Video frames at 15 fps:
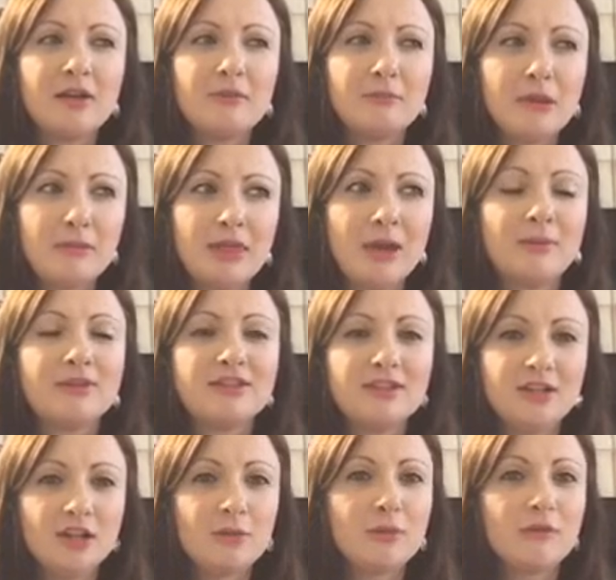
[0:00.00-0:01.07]
Maybe that was the
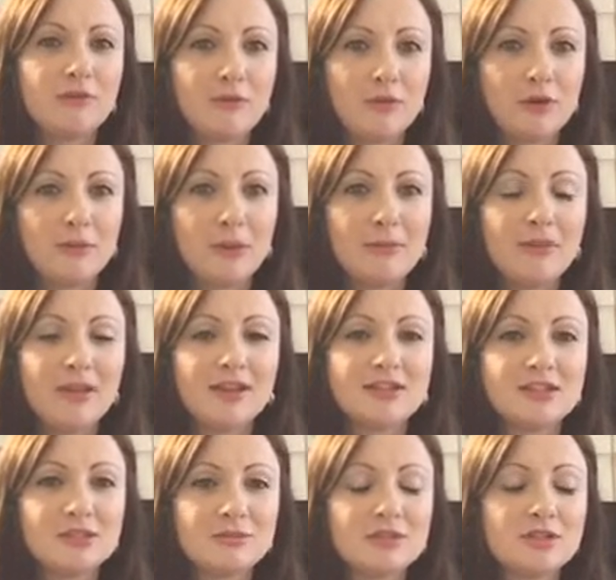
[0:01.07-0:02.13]
year before. Maybe
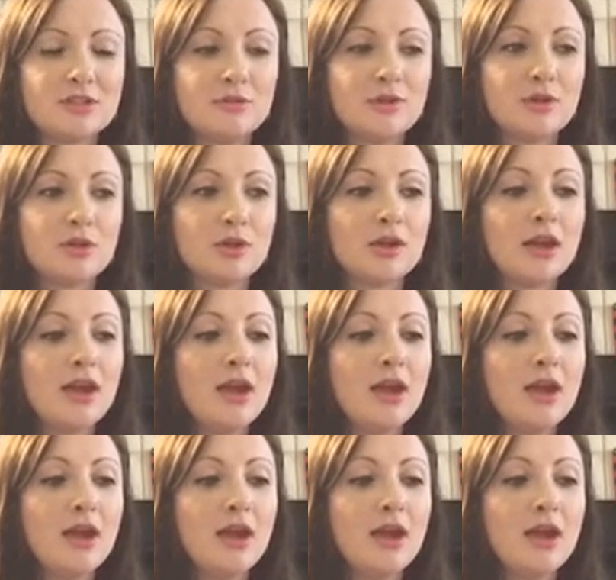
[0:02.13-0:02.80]
last year was $200.